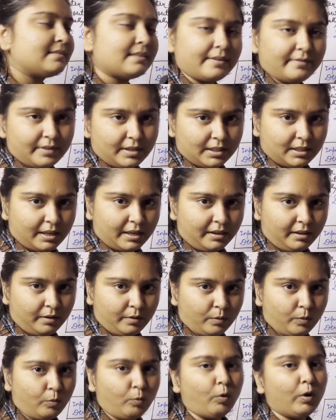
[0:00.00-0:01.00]
everything,
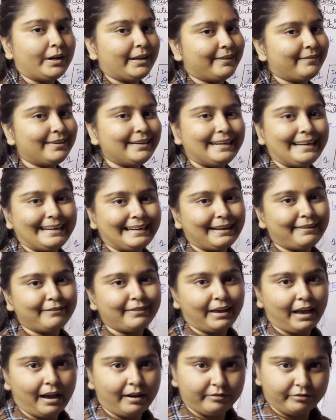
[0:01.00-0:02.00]
whatever data we
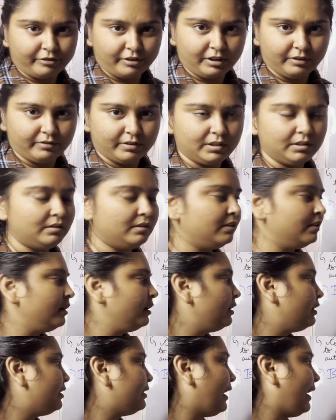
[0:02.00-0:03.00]
have given,
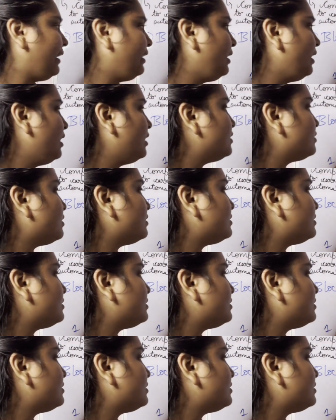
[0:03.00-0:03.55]
right? So